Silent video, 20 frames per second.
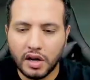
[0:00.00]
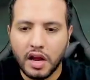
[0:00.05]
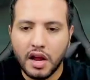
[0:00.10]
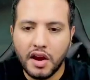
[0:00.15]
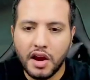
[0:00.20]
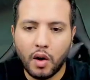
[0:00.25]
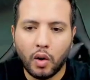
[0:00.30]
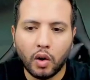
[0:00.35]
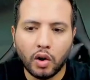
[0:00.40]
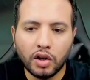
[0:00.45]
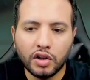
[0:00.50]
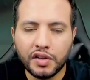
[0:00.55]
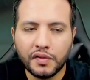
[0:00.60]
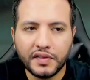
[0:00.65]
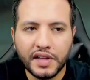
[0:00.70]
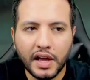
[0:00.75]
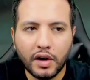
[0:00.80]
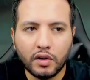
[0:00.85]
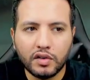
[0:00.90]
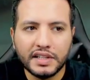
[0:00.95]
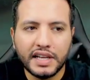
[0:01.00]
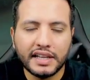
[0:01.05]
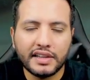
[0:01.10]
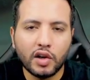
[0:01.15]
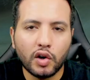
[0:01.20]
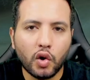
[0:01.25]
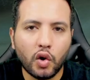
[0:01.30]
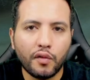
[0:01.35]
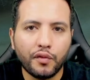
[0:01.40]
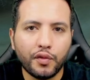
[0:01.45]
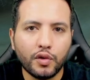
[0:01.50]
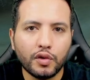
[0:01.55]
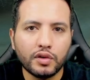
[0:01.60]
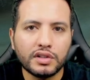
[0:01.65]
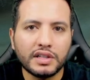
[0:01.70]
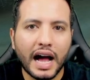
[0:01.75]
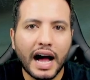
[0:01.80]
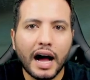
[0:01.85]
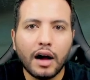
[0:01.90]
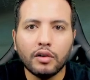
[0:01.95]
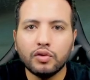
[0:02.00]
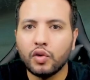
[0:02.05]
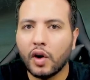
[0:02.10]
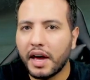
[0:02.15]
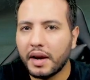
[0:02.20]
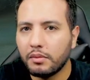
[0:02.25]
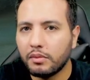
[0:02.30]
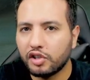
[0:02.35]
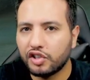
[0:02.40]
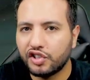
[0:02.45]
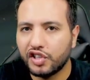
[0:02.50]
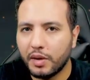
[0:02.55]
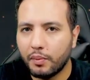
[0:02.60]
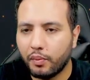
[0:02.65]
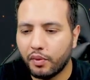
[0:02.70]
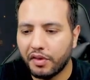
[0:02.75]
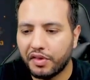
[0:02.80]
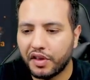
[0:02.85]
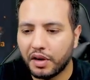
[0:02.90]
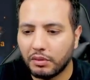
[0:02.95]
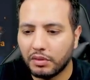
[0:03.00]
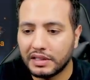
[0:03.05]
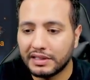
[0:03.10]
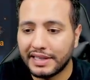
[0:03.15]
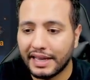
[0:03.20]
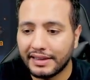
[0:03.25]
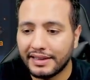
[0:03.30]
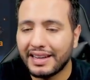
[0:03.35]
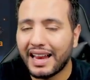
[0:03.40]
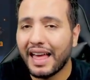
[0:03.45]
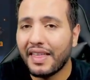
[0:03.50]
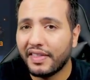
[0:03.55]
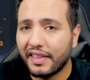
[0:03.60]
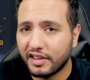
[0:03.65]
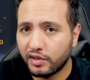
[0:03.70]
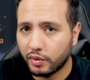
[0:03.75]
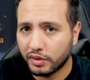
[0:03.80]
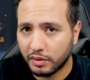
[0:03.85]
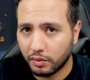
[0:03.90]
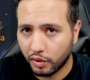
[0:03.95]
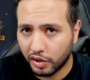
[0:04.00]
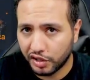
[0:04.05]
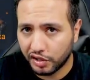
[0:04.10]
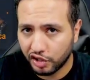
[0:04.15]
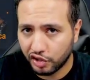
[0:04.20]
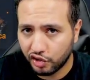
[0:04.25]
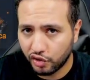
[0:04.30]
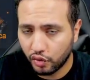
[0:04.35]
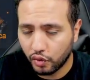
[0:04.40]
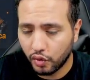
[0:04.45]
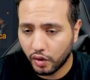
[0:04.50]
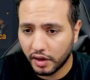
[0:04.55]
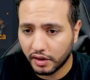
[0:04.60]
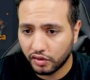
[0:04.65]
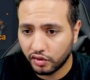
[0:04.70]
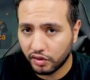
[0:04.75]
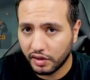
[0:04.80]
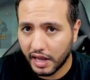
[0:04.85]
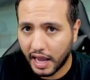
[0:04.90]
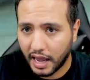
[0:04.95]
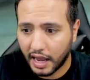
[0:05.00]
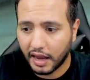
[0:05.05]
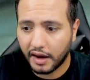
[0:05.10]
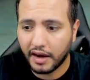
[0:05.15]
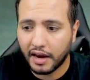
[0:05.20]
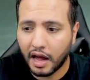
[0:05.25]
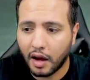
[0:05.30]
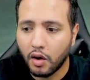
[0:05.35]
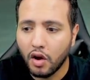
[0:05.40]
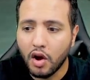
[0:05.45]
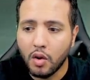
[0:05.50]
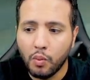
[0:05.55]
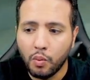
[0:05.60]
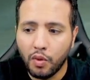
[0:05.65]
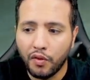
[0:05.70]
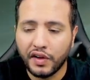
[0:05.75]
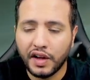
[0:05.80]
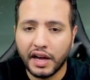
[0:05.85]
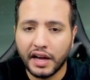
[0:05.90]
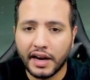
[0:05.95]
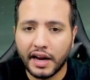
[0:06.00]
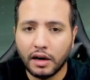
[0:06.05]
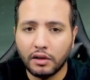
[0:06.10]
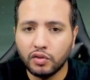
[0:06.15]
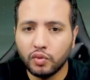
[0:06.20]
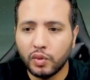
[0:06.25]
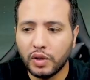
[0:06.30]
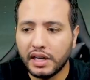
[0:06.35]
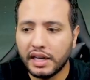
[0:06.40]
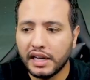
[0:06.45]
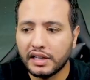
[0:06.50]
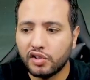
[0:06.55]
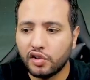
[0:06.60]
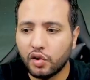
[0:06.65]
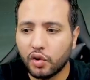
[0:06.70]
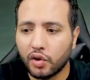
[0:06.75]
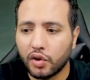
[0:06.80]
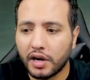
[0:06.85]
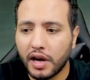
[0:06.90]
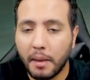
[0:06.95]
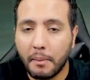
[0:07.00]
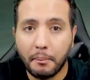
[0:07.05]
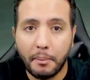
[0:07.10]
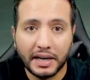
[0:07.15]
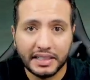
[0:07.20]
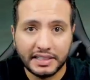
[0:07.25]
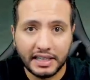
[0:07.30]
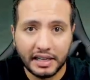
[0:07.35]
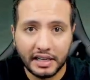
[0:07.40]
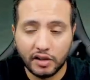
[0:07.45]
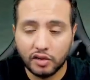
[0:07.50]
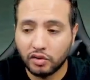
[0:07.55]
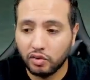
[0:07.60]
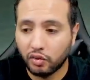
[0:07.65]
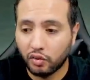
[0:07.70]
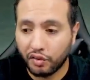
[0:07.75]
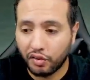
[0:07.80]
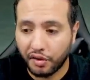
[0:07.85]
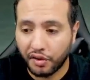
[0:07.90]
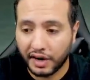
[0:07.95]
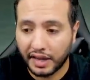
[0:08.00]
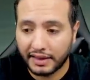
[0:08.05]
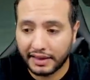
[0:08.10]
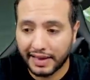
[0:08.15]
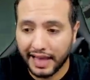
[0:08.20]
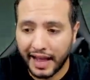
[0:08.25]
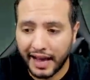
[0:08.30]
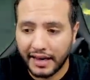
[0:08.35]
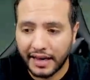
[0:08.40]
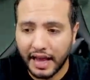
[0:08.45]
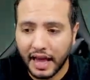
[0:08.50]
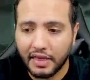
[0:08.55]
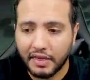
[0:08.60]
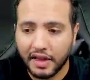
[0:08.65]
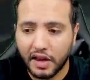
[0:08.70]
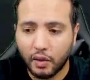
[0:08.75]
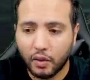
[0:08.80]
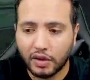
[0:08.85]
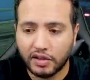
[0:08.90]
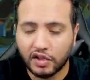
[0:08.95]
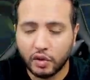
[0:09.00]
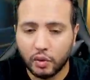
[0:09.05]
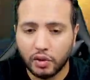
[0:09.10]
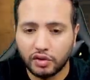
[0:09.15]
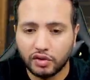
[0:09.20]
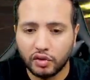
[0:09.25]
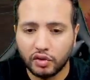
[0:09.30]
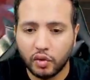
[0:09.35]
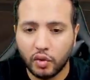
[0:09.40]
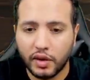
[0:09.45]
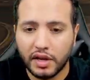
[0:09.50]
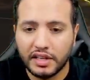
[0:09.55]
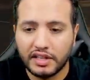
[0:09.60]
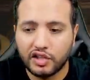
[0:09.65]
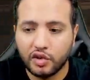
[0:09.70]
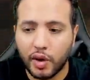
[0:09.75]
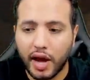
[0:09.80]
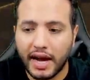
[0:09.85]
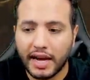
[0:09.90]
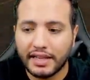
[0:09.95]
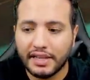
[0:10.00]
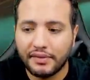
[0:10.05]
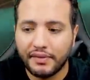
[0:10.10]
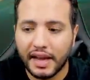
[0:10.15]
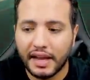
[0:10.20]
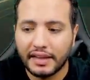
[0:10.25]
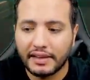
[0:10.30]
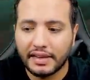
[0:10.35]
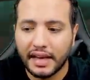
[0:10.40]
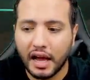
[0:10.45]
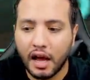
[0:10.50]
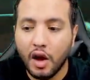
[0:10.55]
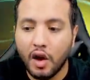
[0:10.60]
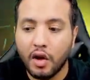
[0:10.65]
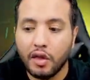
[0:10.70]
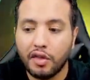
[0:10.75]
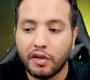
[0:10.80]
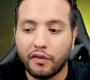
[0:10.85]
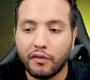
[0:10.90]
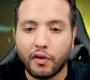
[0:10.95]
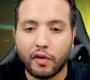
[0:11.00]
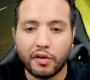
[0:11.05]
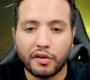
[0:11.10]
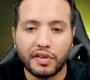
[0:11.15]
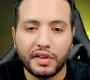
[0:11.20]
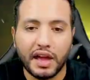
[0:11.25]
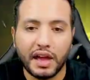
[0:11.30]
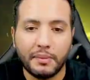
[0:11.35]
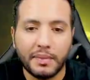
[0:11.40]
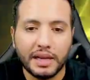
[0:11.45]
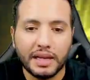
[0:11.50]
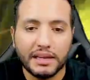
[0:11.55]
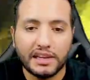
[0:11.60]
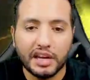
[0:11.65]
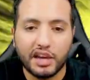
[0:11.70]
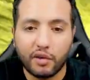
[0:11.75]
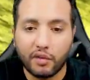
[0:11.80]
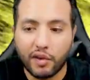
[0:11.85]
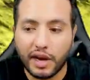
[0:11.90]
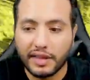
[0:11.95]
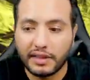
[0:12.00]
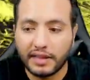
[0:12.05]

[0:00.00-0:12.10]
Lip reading: Now, a lot of Thanos getting confused how to armor strip with thermal thunder, and that's what I'm going to teach you today. Now, moving around, we'll get your battery to the red line, and then what you want to do is you activate the fourth ability red